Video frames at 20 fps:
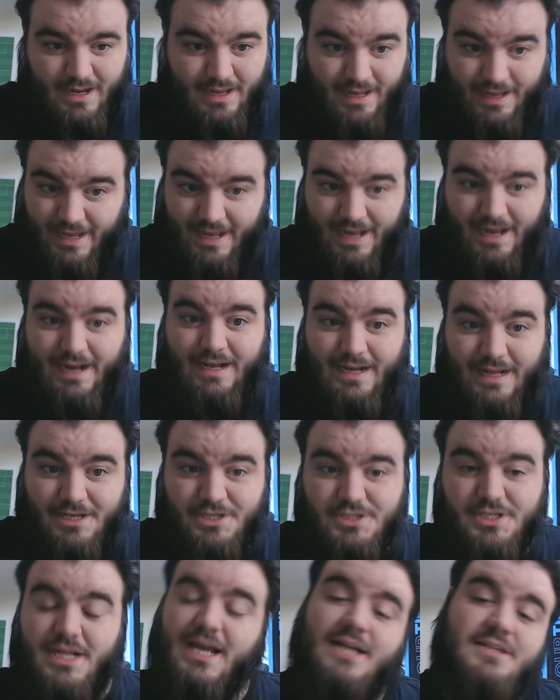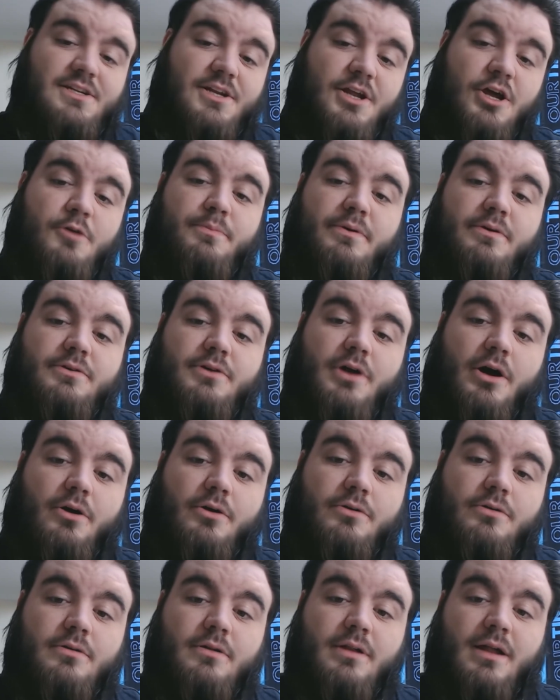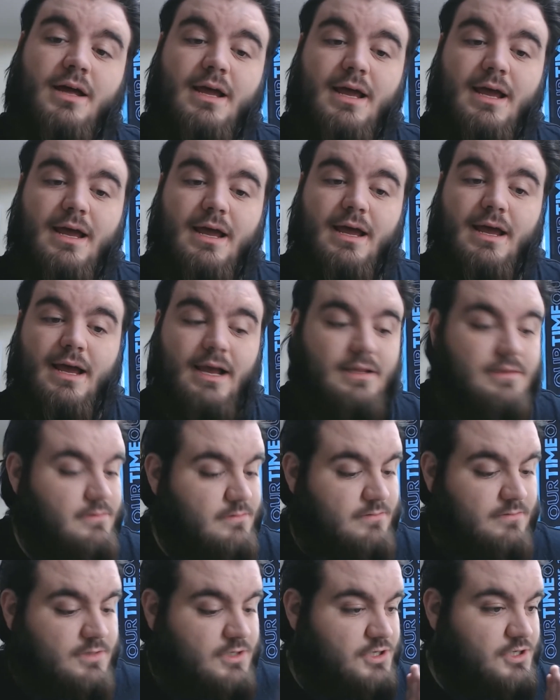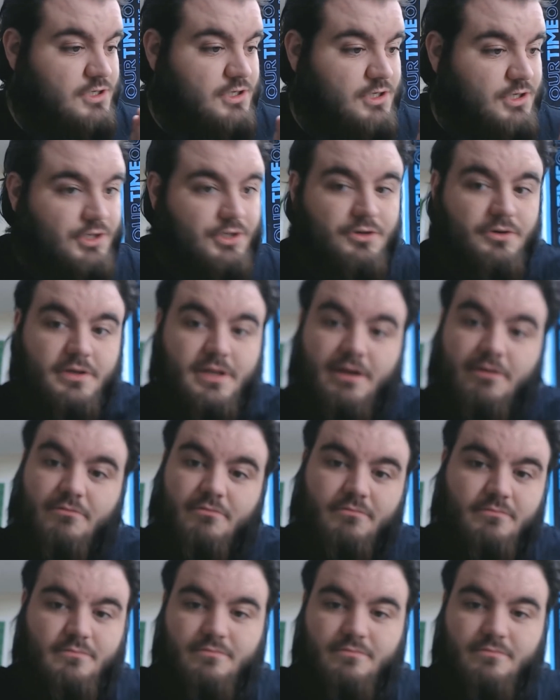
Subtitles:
He literally had an open goal and skewed it